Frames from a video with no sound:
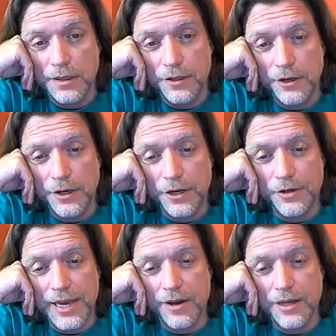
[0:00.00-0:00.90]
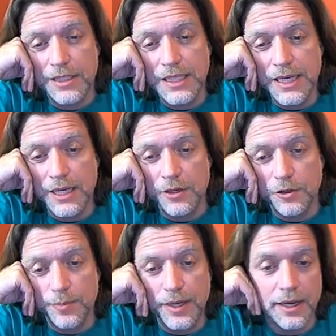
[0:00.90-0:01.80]
they're going to go down a little
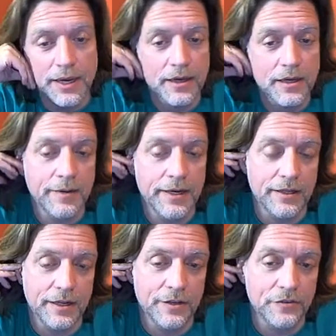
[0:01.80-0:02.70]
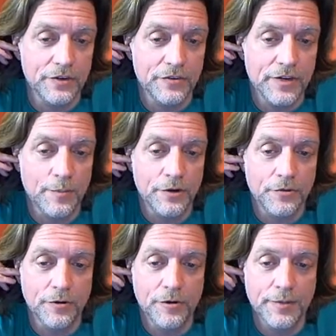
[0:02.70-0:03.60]
bit. I mean, you know, there's not much
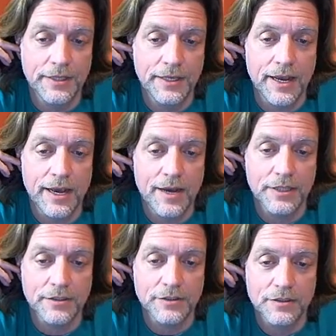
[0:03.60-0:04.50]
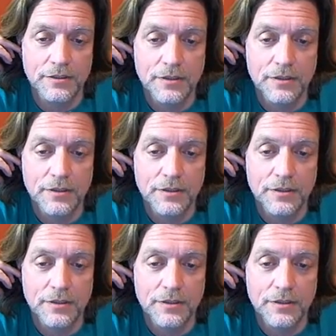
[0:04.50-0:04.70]
room in the cabinets.